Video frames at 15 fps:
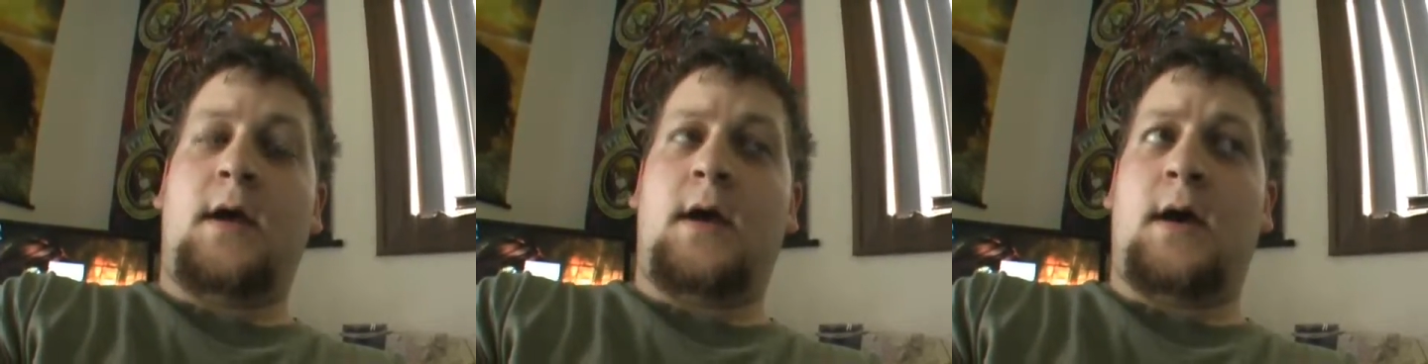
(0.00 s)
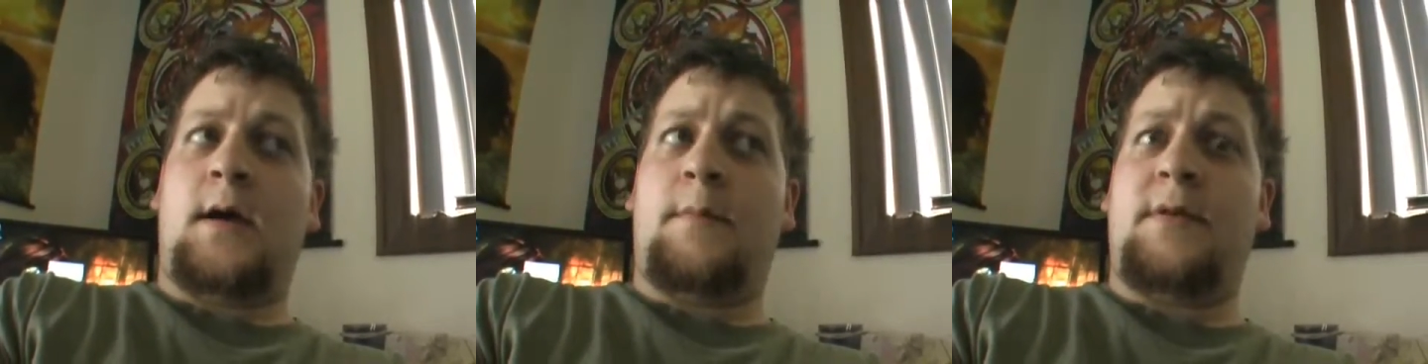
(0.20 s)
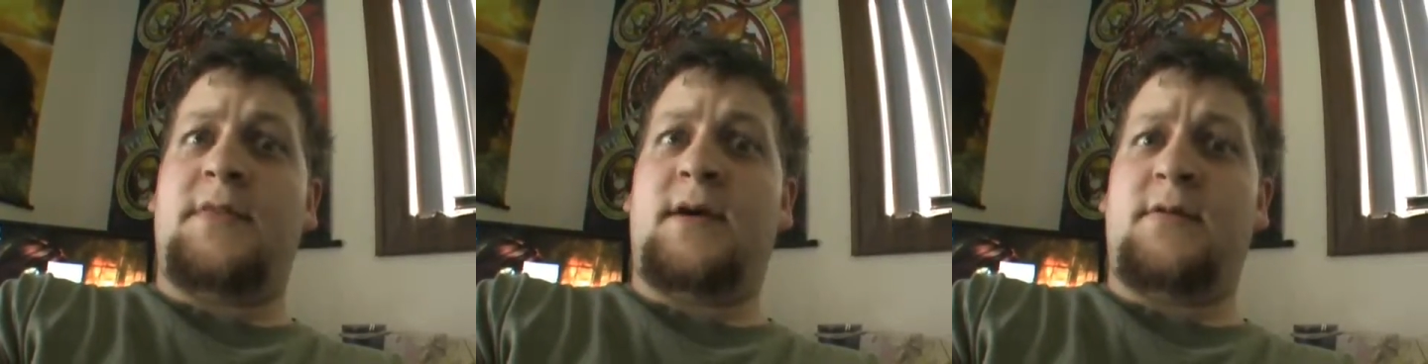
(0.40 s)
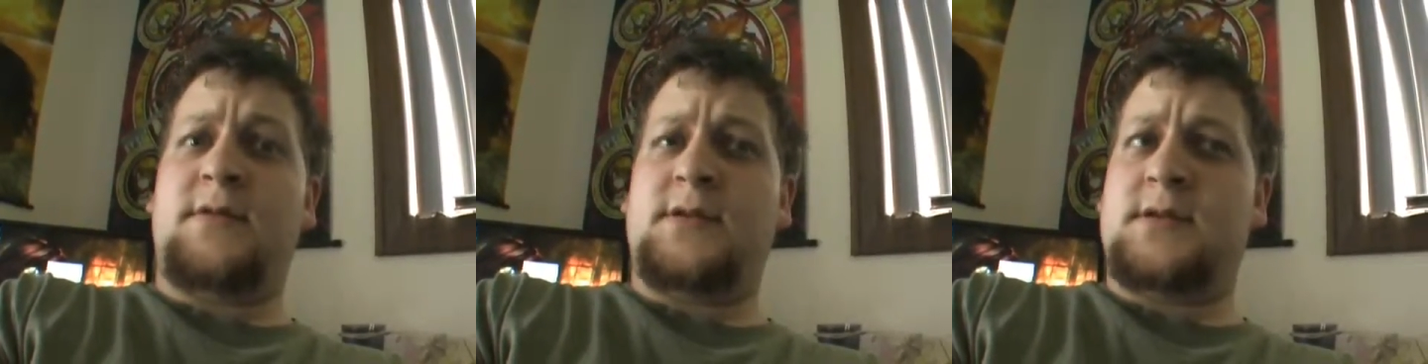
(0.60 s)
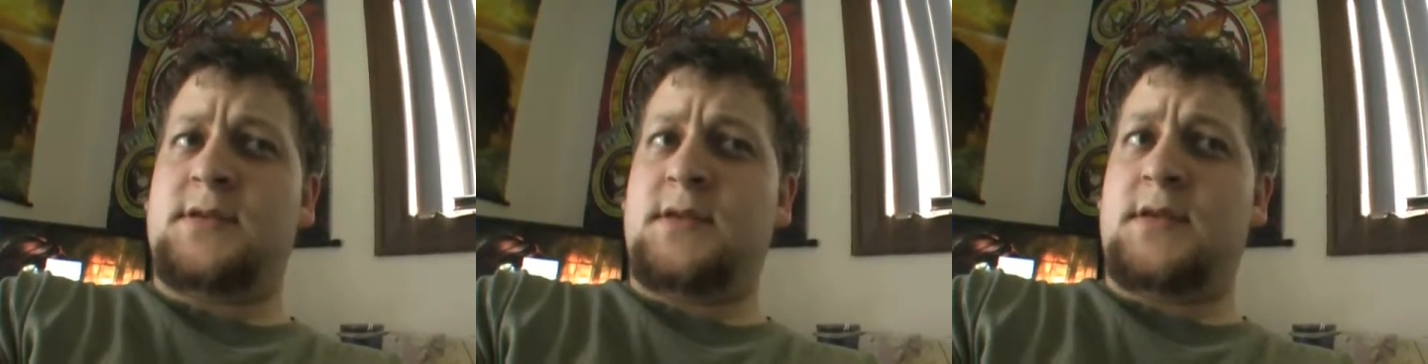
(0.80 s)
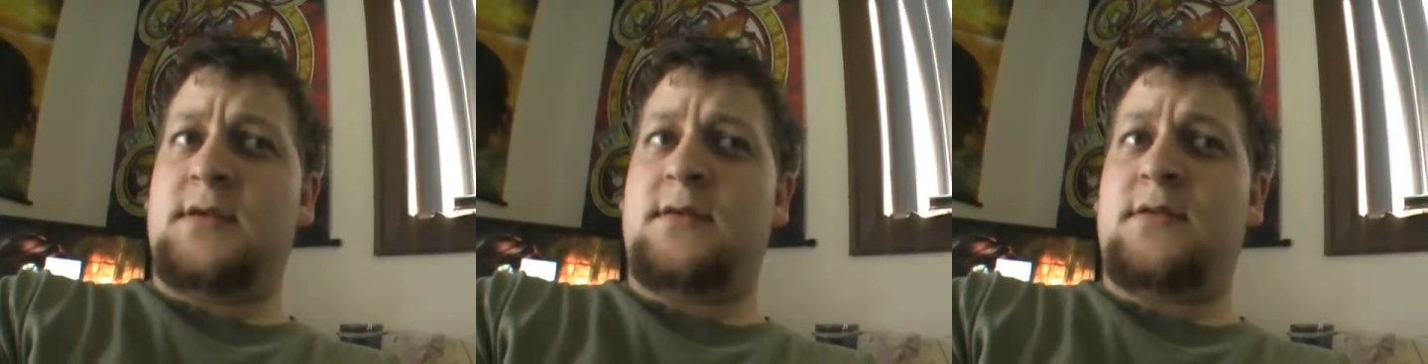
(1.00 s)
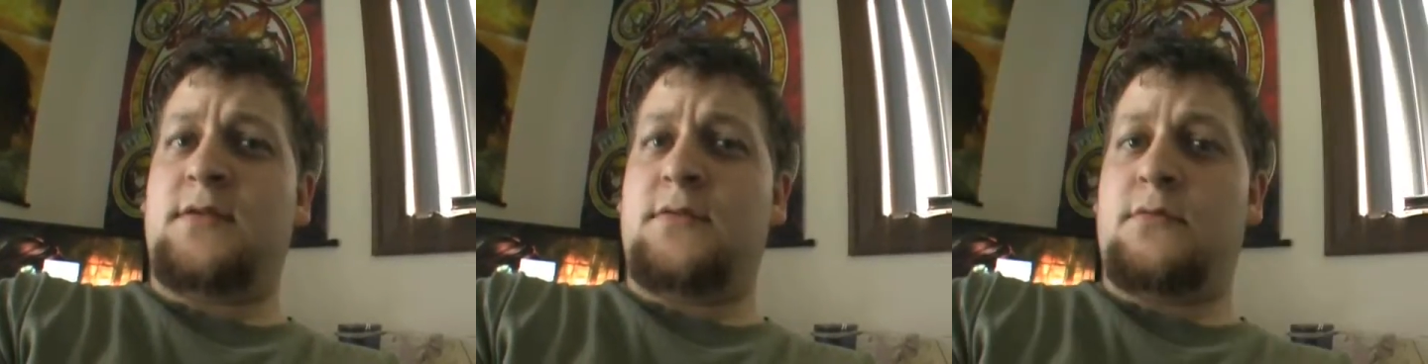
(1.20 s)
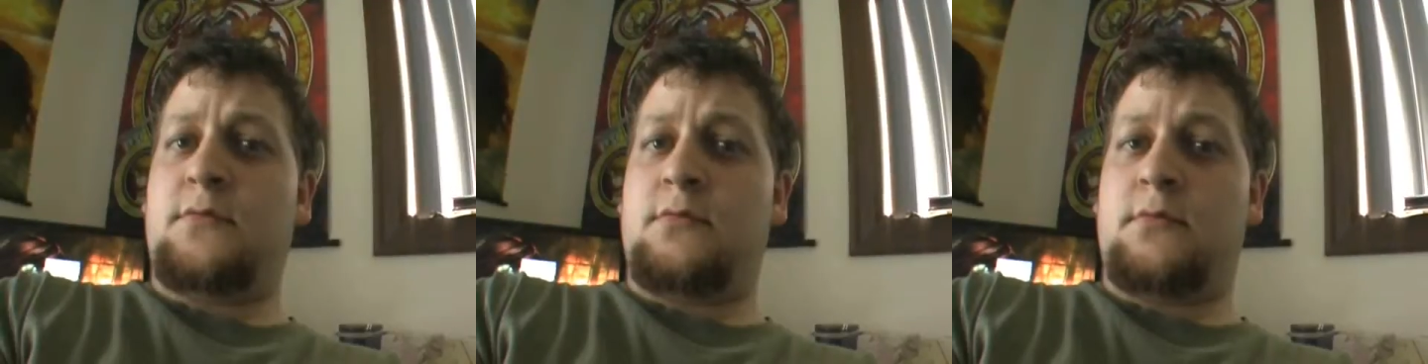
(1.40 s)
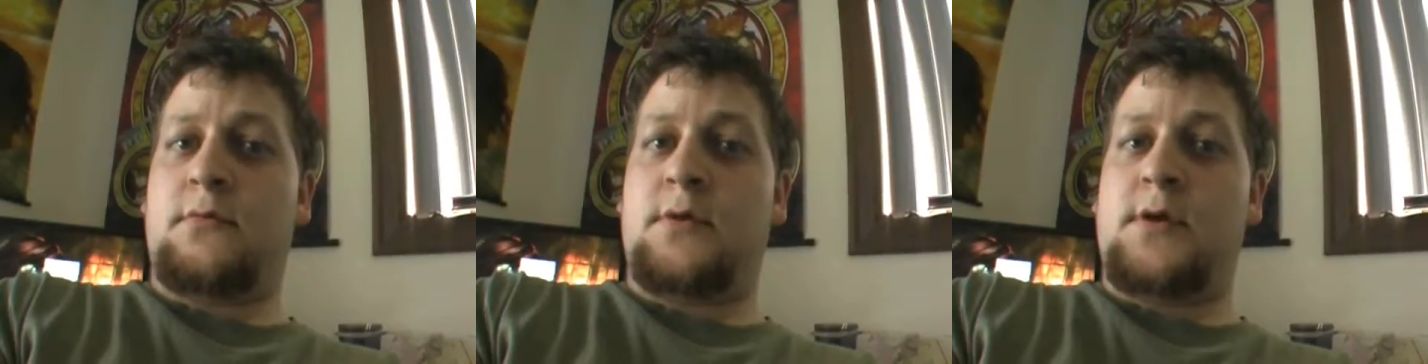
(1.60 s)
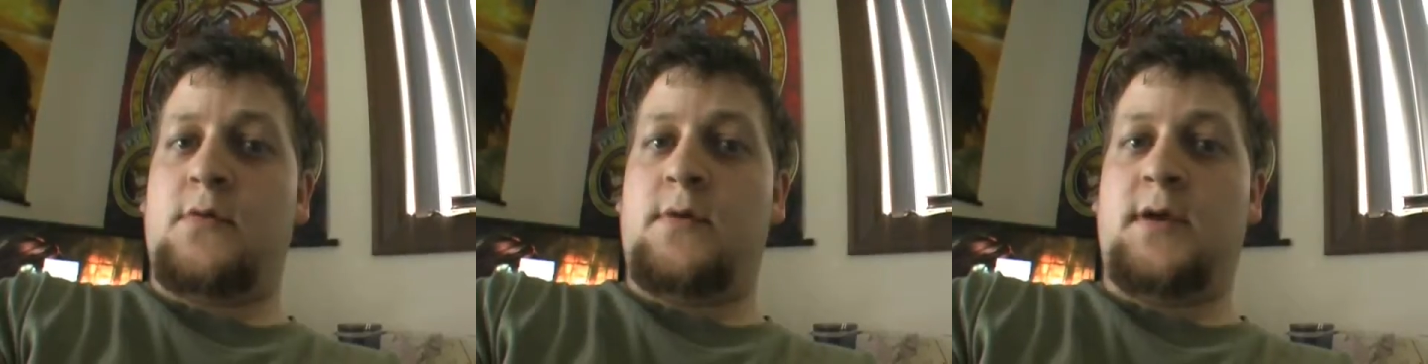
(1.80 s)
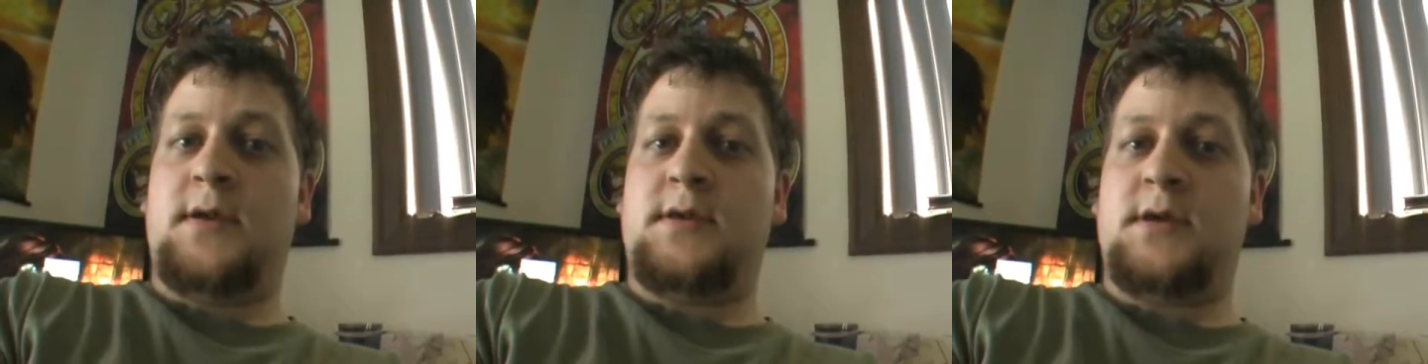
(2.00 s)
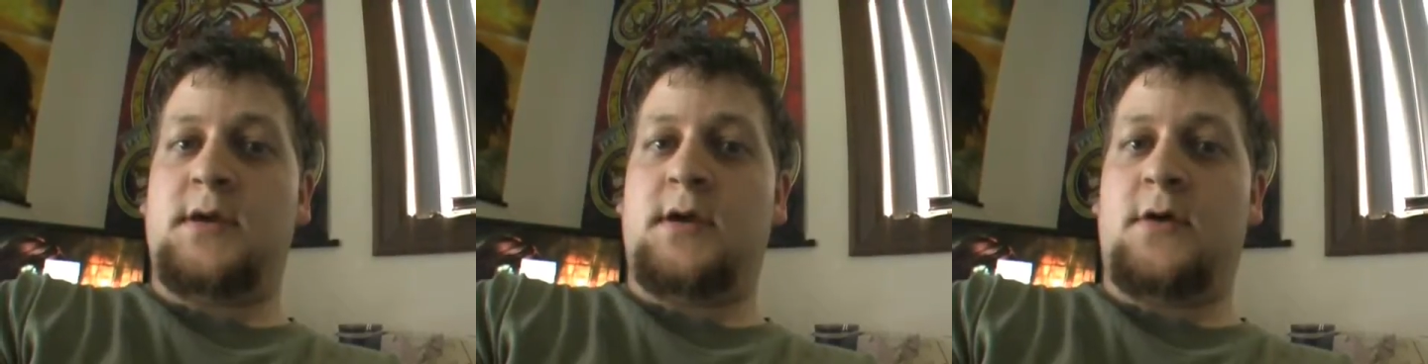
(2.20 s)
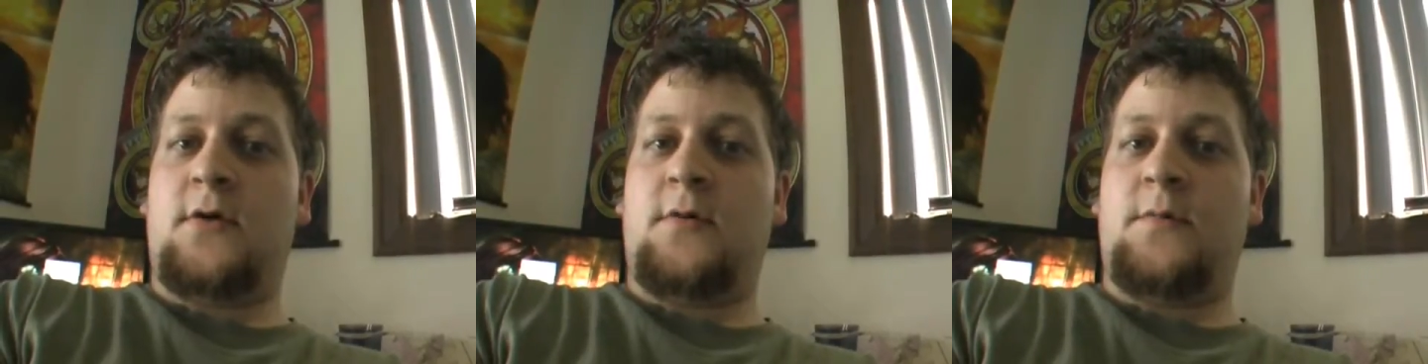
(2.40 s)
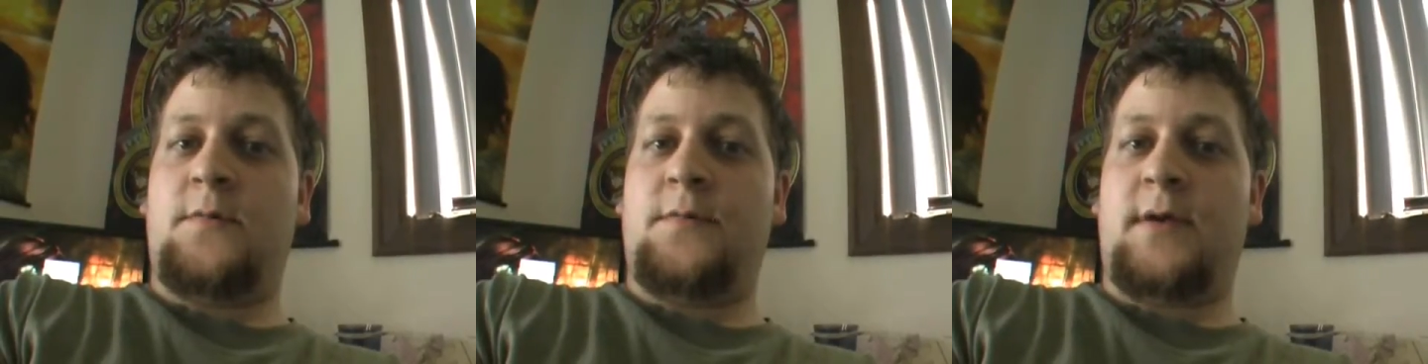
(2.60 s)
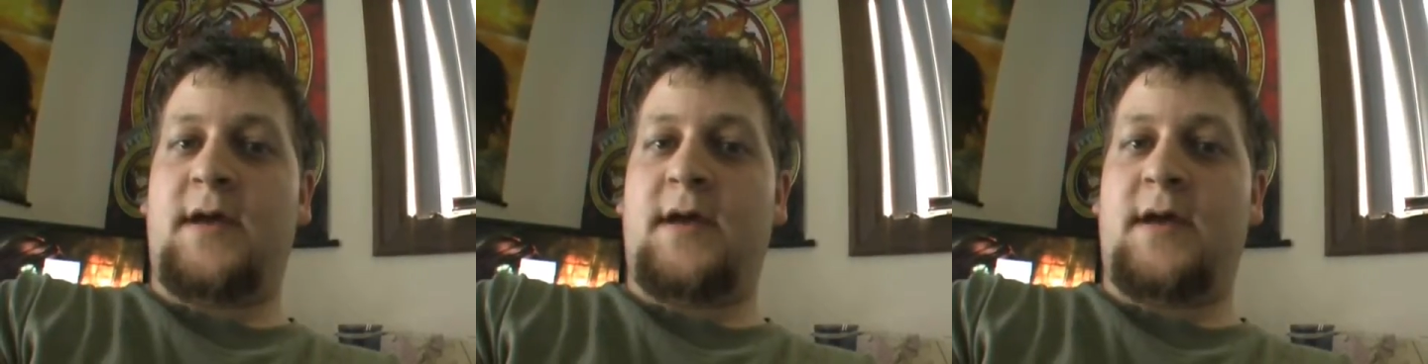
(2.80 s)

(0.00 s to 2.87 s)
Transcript: uh, but that was uh, three weeks ago.